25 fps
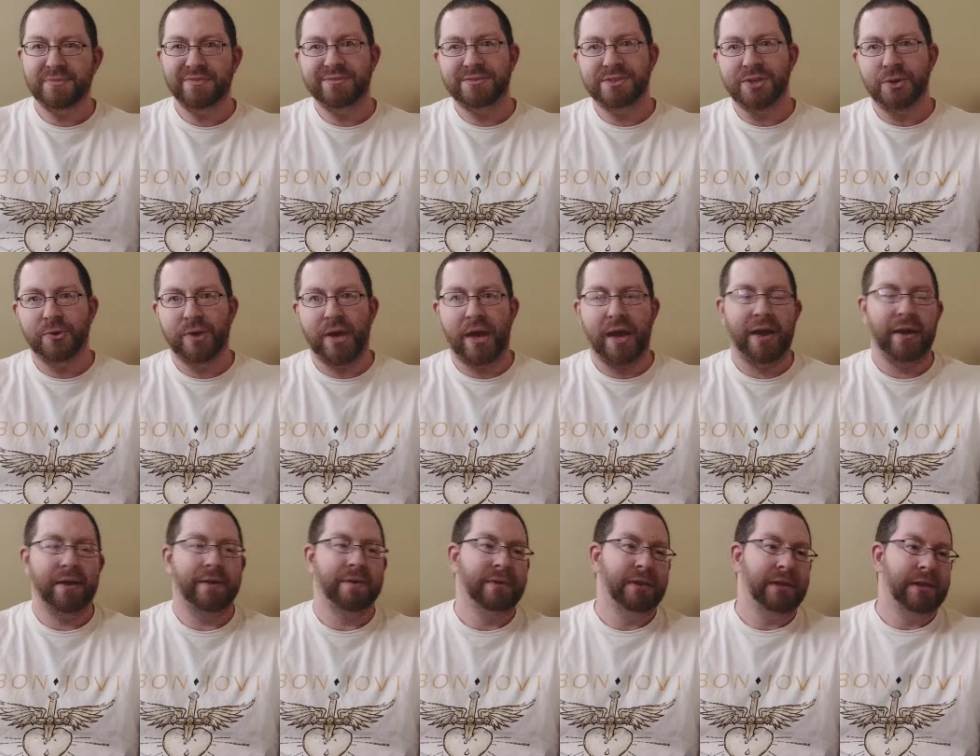it's
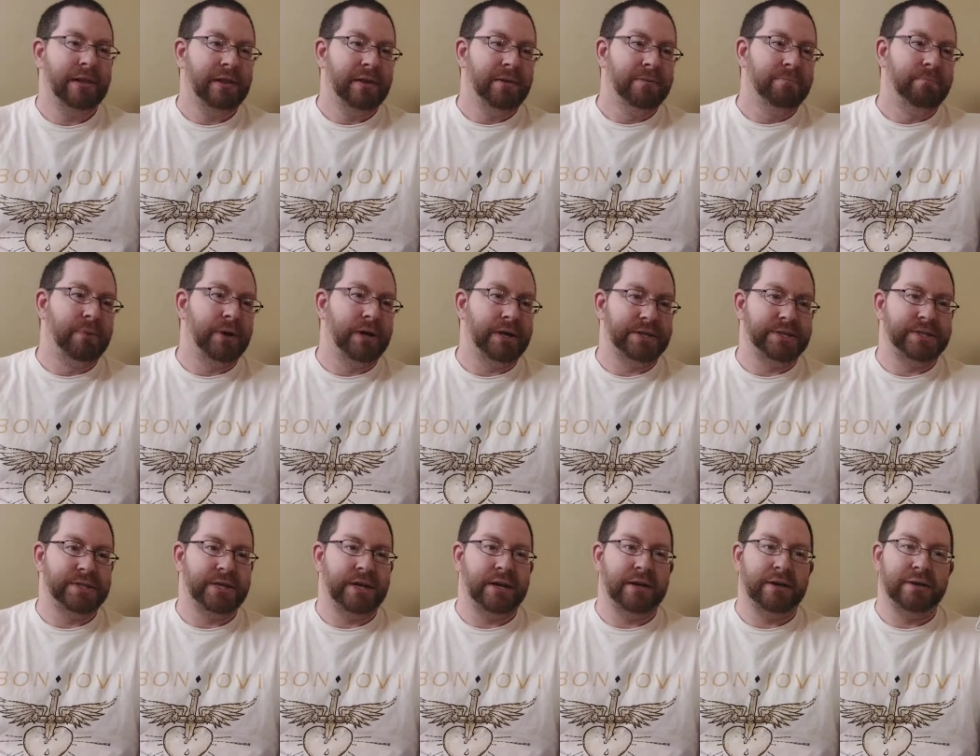okay,
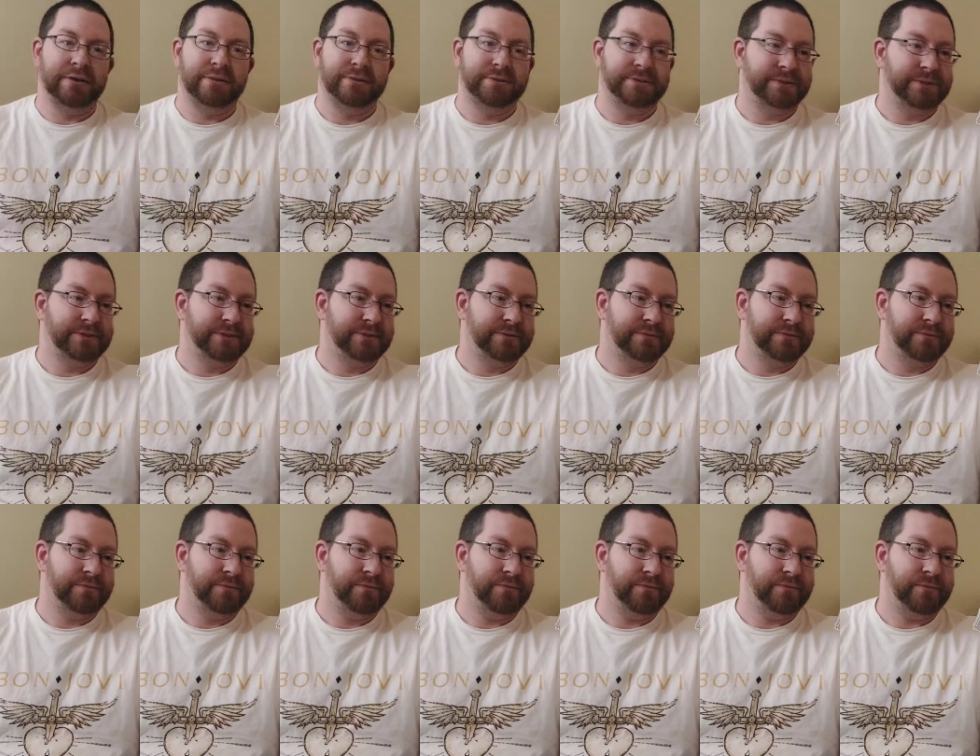but uh,
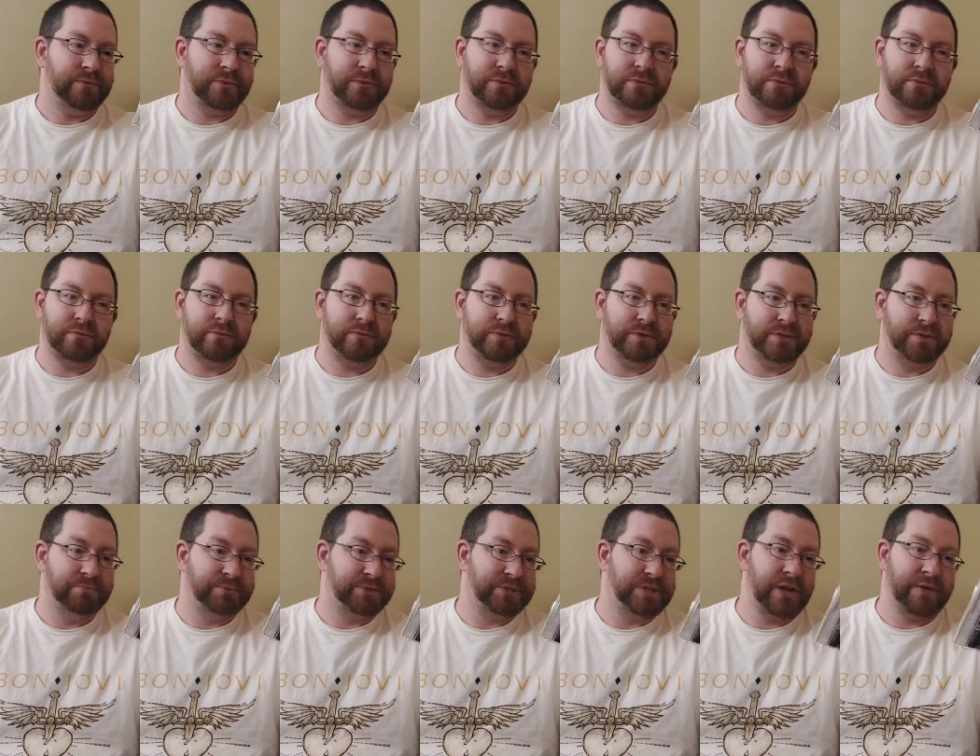
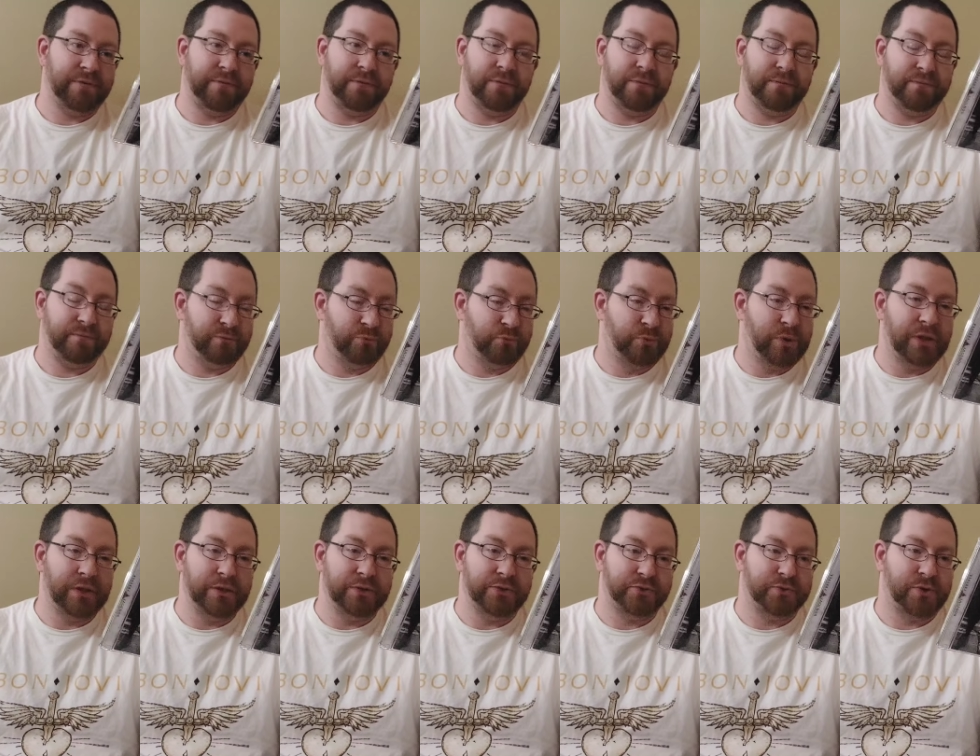some stuff,
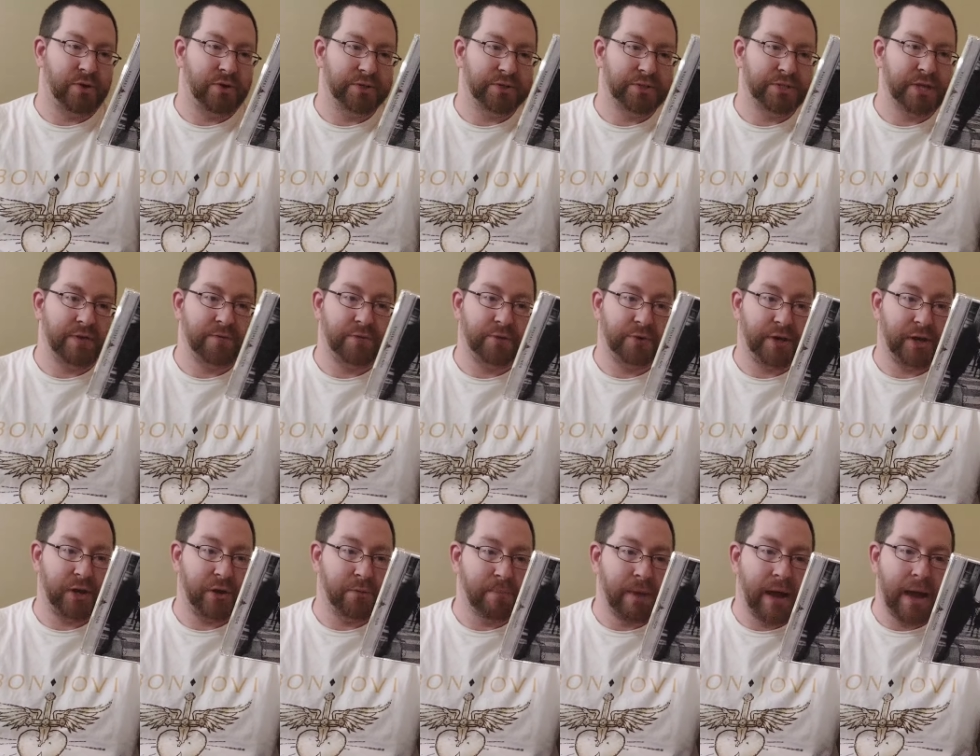really strong stuff on
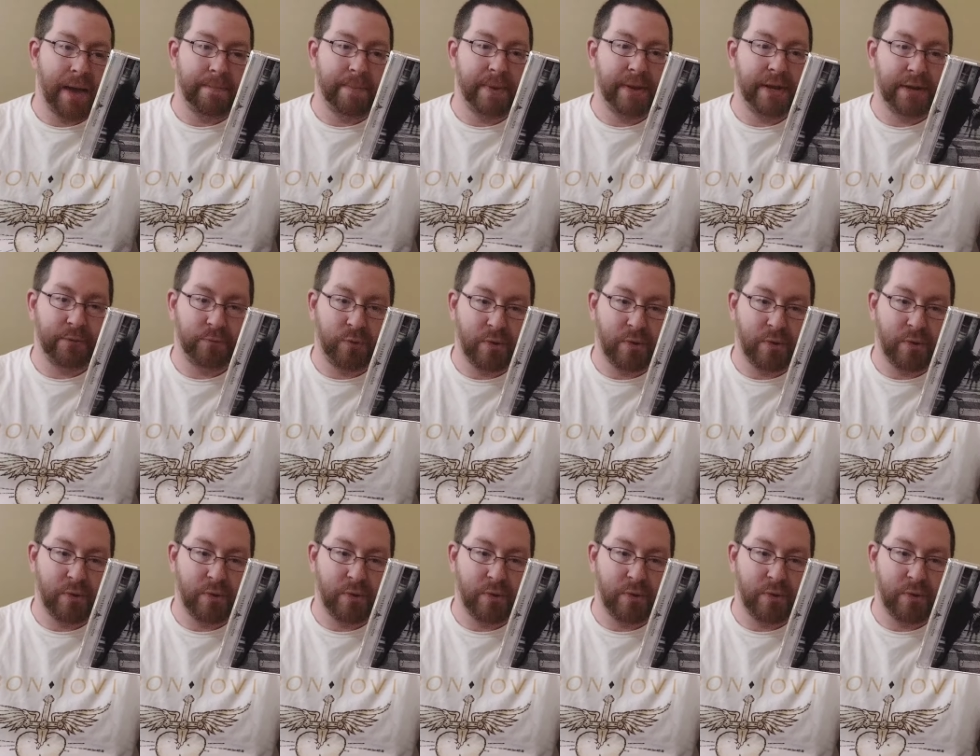here, in my opinion.